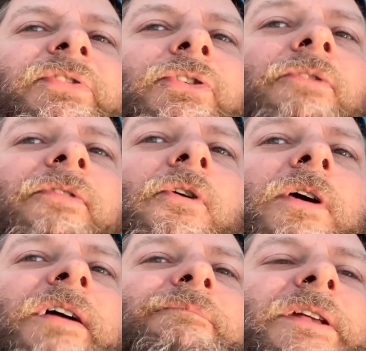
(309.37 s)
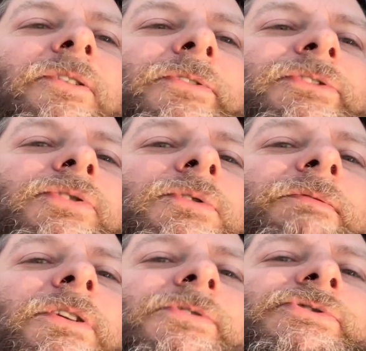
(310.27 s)
so far, have been on 2
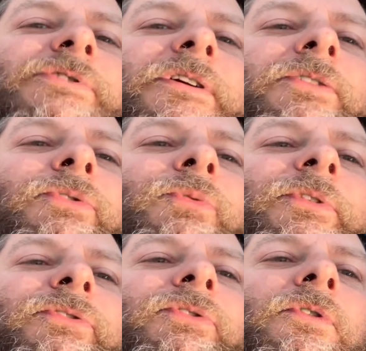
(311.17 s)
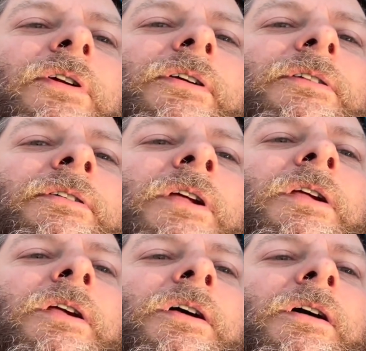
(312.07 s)
of those trails. We started
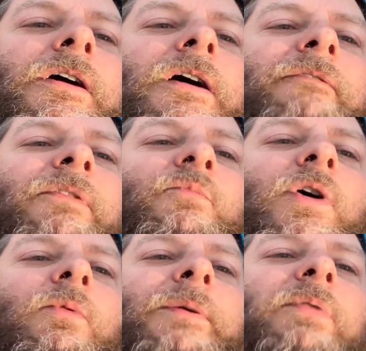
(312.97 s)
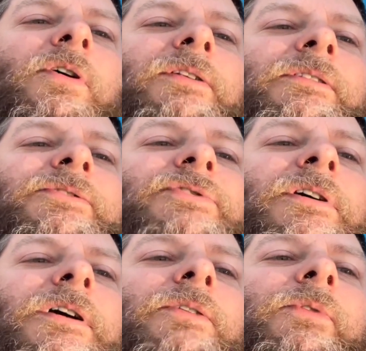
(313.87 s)
from where we parked at the
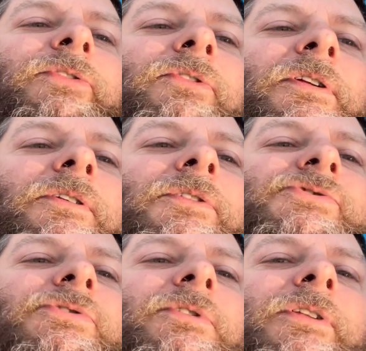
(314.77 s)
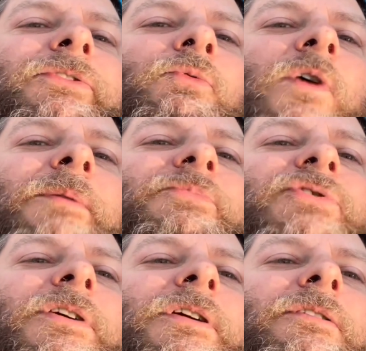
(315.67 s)
trailhead. We started on the Charlotte's Web
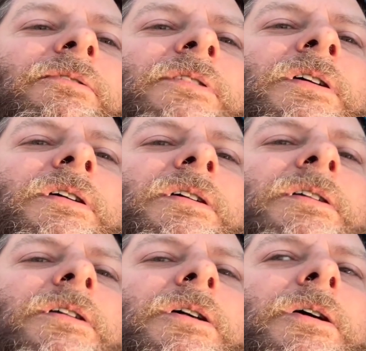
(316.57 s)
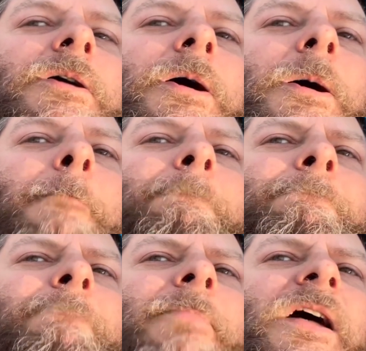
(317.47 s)
Trail.
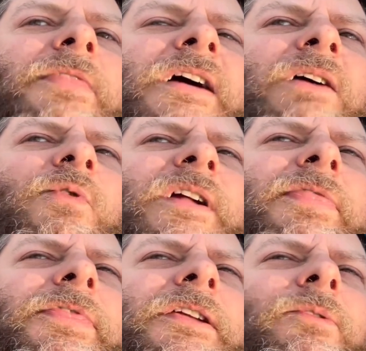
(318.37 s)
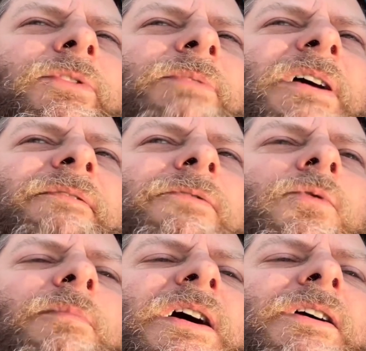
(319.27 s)
And that one, I think, was about
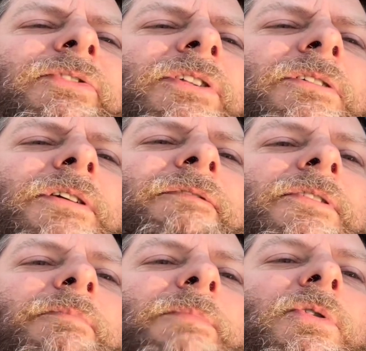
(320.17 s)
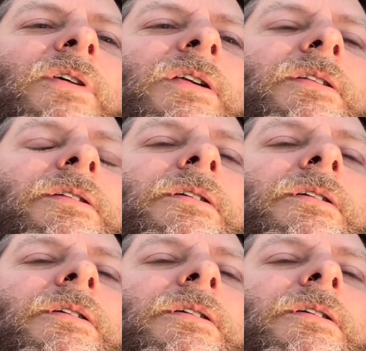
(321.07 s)
4 miles long, if I remember right.